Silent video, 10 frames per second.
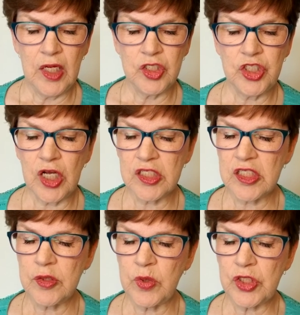
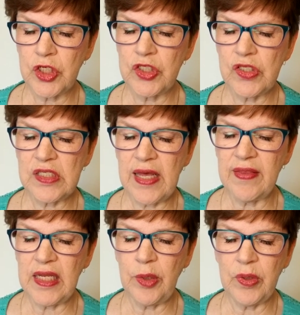Johnston was heard to say
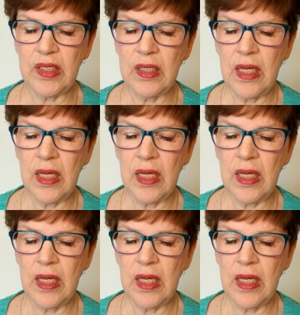that he would